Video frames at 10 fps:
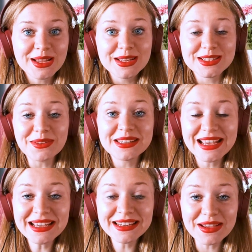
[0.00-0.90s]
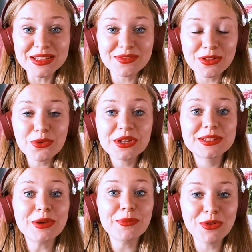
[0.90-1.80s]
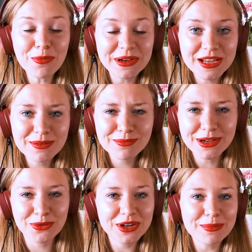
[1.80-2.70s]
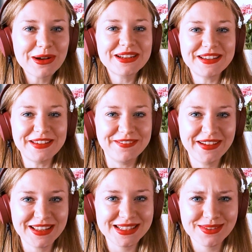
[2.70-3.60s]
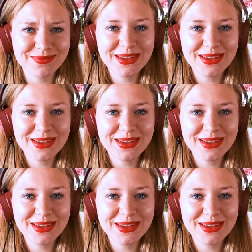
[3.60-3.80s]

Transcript: So the data is flowing to your property, but what about events?